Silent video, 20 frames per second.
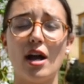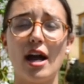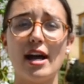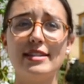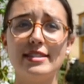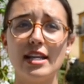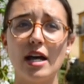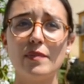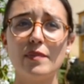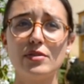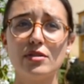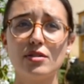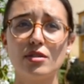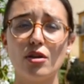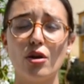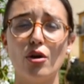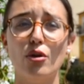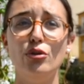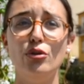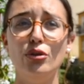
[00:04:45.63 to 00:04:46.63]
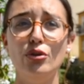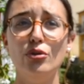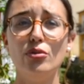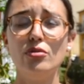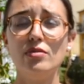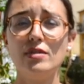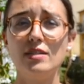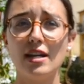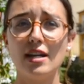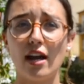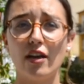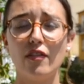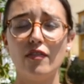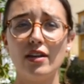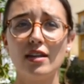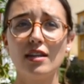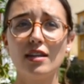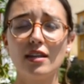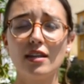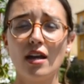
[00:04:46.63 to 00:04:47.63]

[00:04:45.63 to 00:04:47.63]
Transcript: adapt a new diving